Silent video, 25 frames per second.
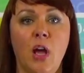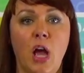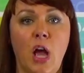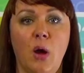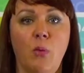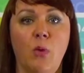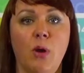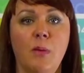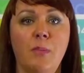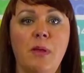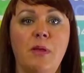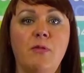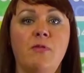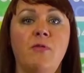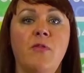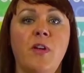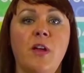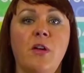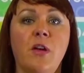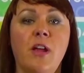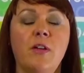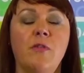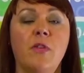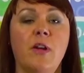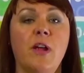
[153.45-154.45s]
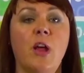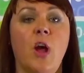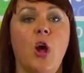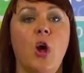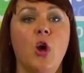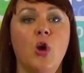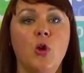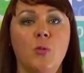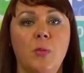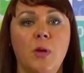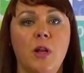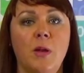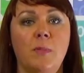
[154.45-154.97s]
I want to be very, very
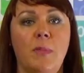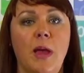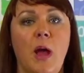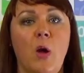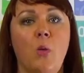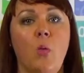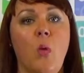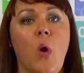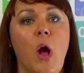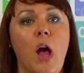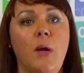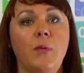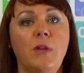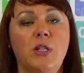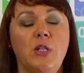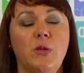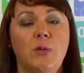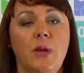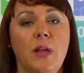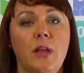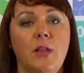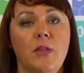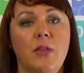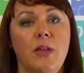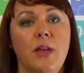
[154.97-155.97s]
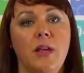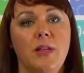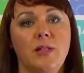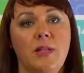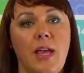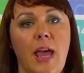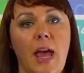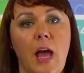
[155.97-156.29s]
open about why we're doing things,